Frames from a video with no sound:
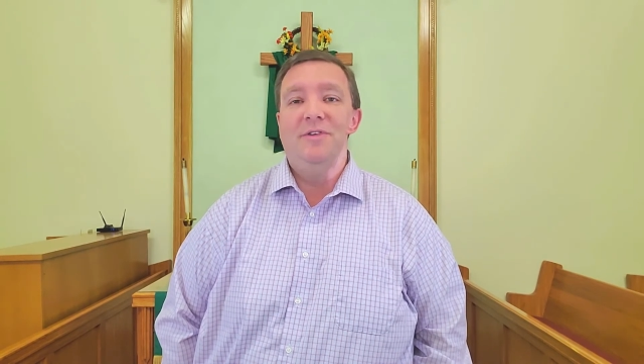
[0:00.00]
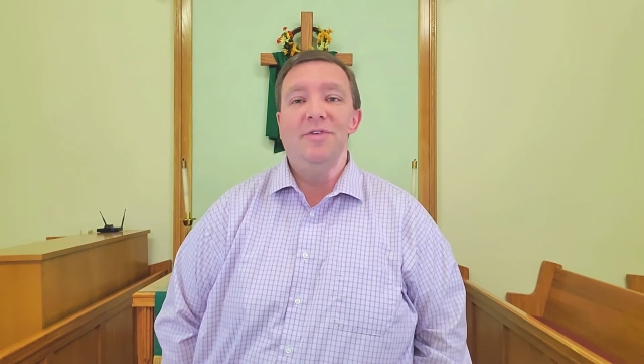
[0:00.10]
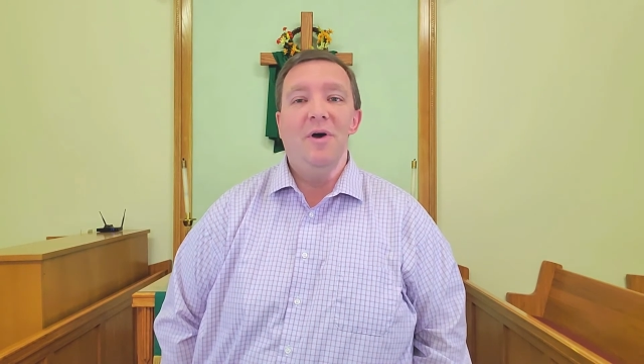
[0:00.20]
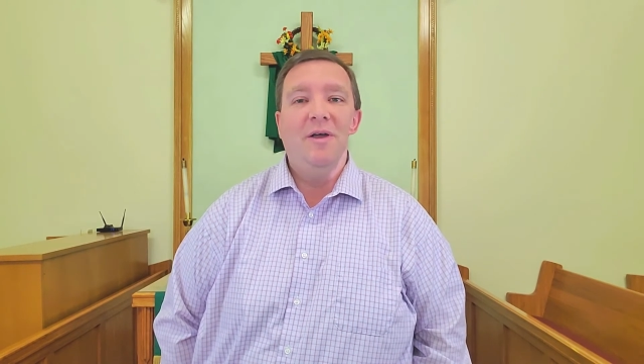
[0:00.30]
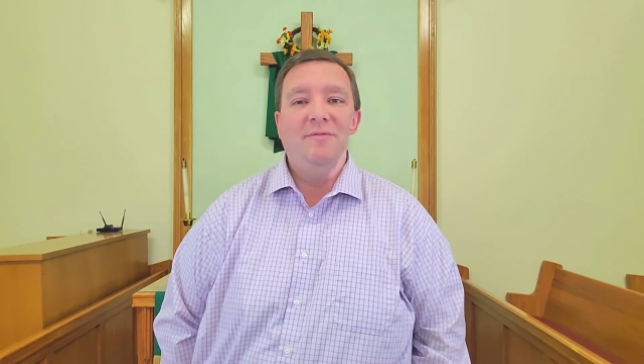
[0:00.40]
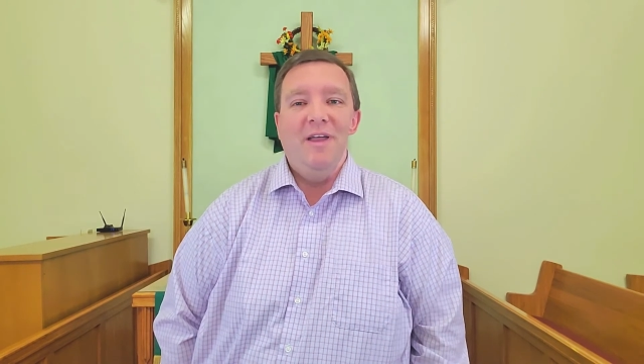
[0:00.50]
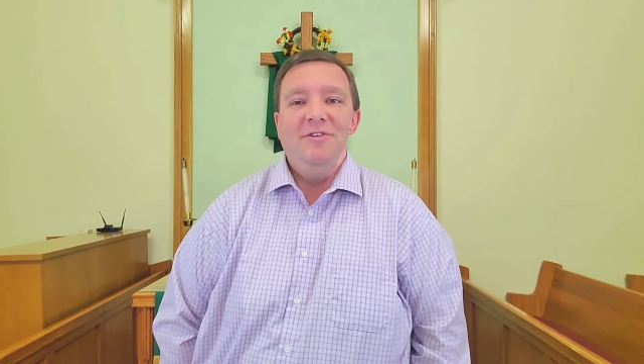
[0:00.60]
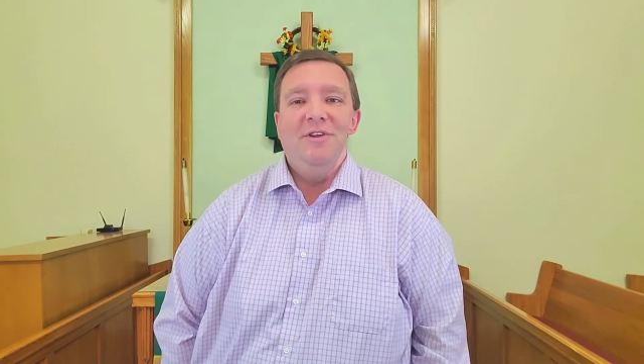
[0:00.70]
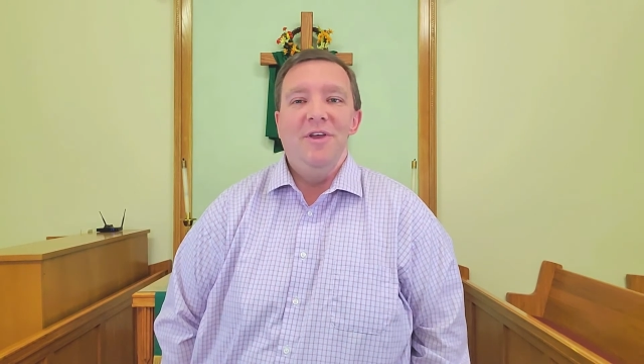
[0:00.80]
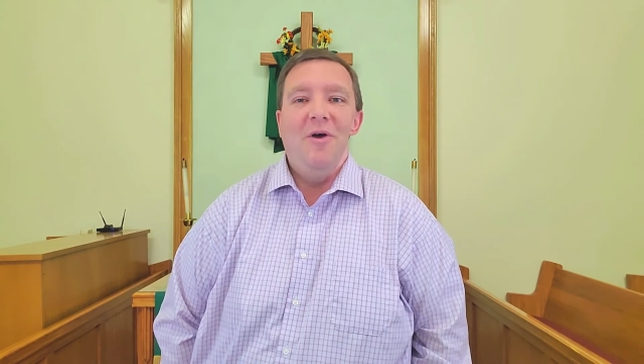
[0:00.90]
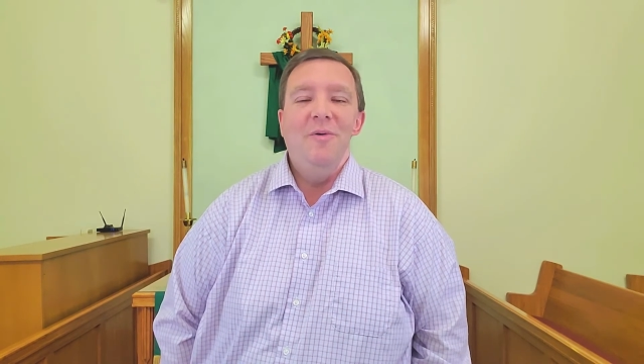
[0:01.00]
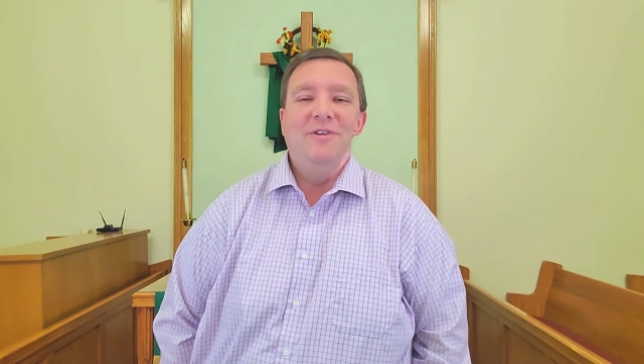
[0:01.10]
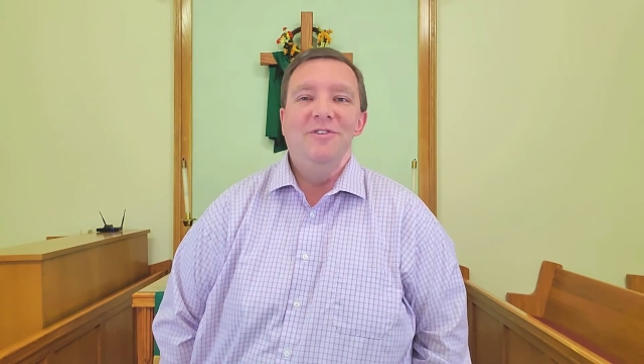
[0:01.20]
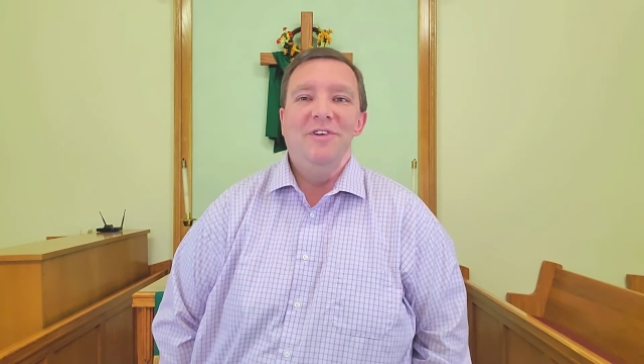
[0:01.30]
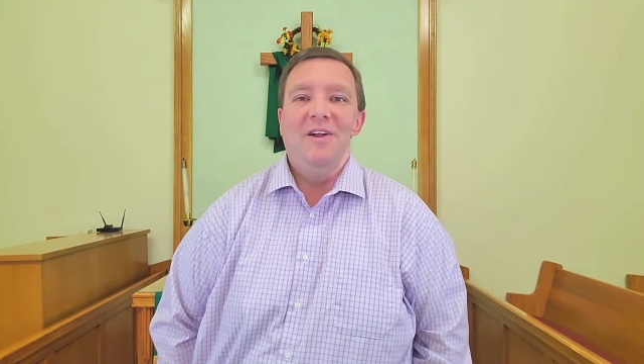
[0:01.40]
And so I invite you to go
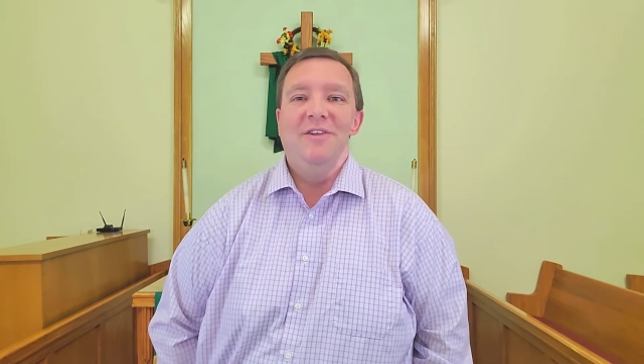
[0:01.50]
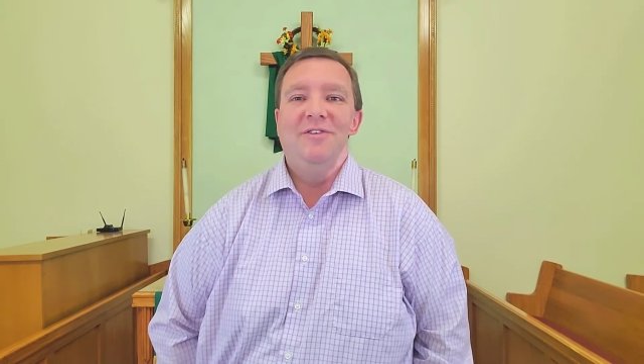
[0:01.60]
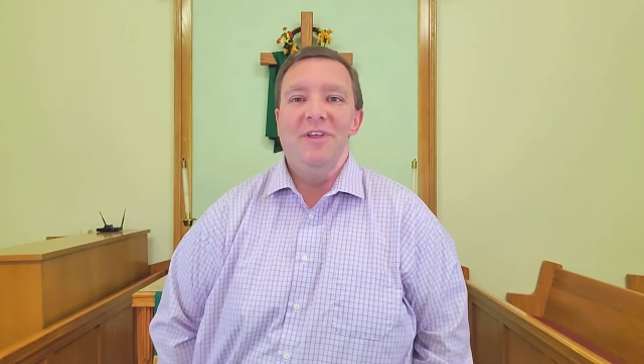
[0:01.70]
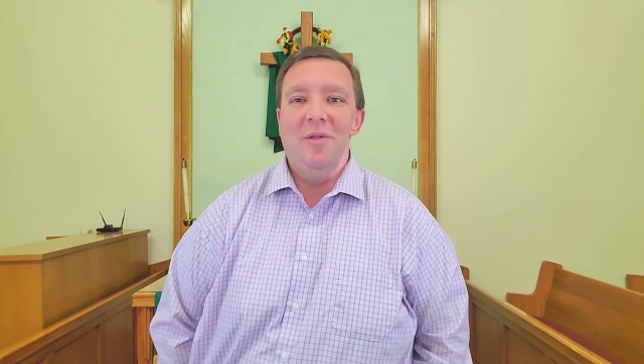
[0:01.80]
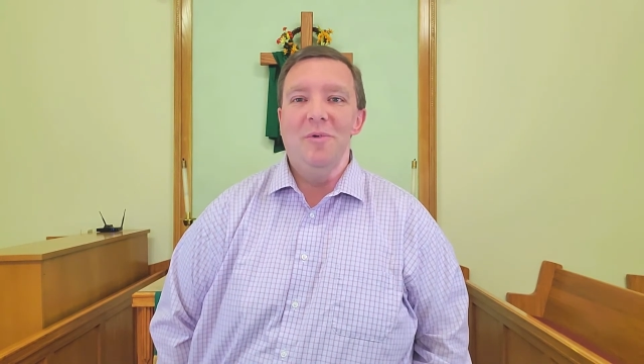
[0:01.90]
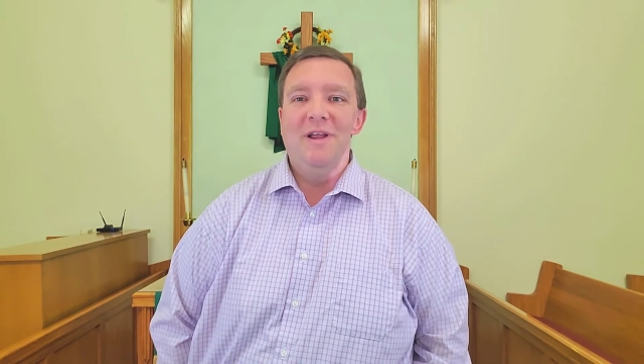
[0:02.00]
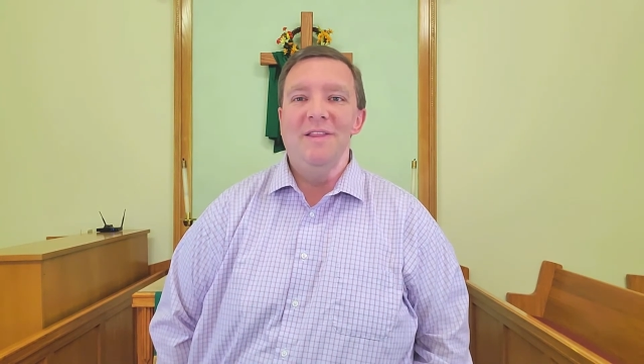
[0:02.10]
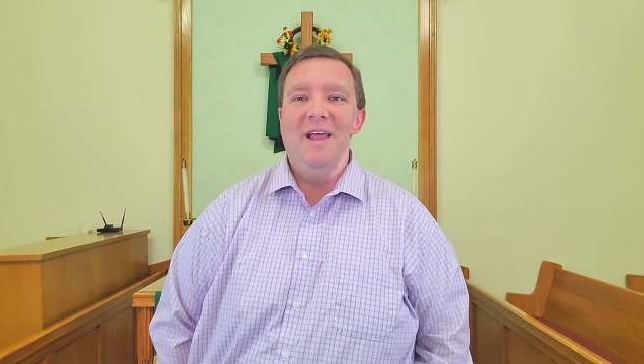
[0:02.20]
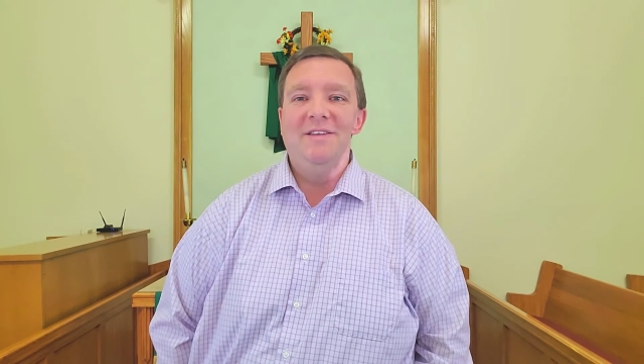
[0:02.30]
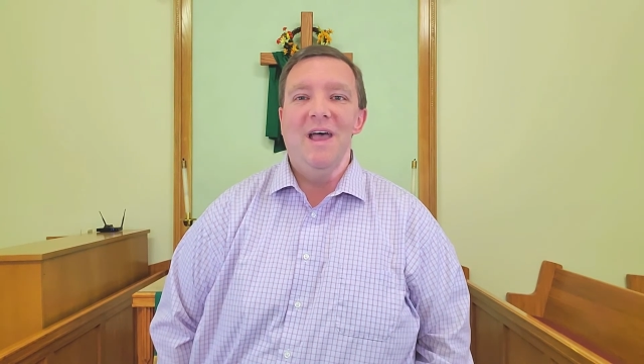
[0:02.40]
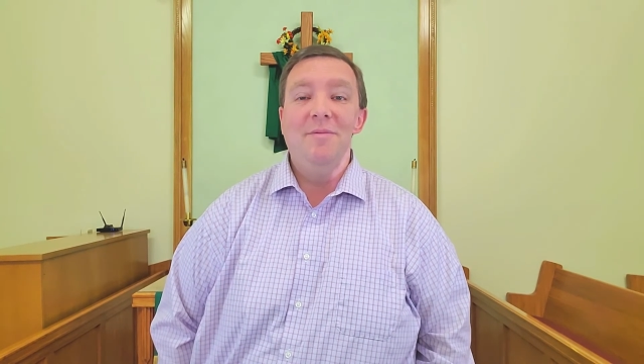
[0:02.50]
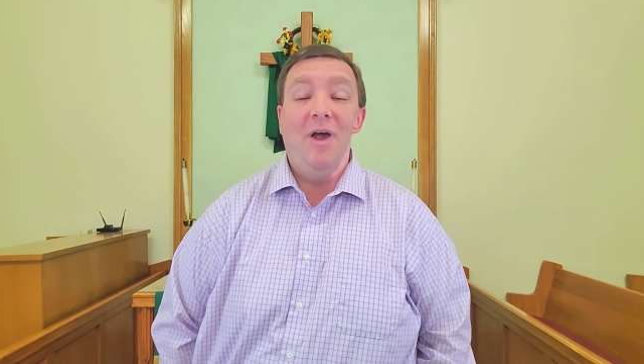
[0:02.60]
and share and celebrate in that time